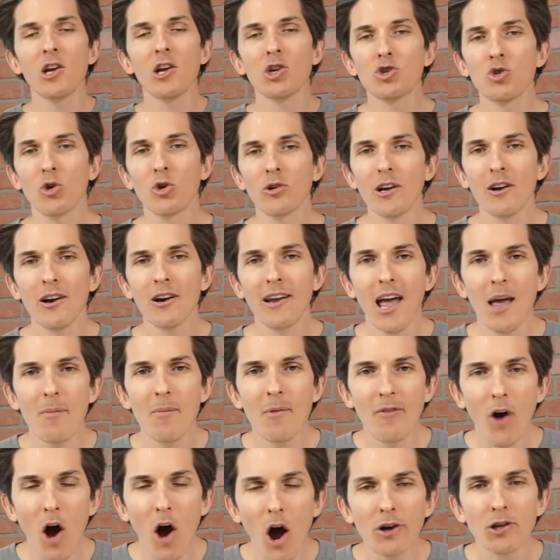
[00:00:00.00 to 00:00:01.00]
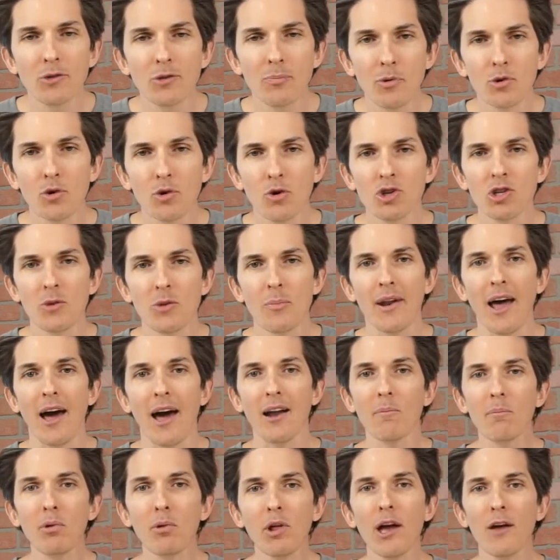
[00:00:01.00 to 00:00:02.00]
extraordinary game of entrepreneurship and how
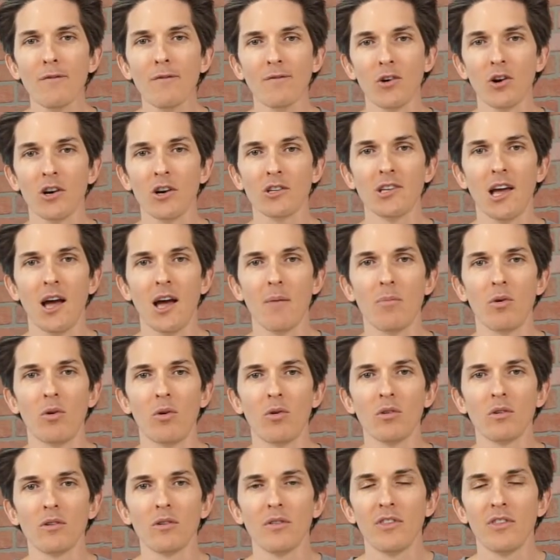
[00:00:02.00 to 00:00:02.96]
to play it, for example.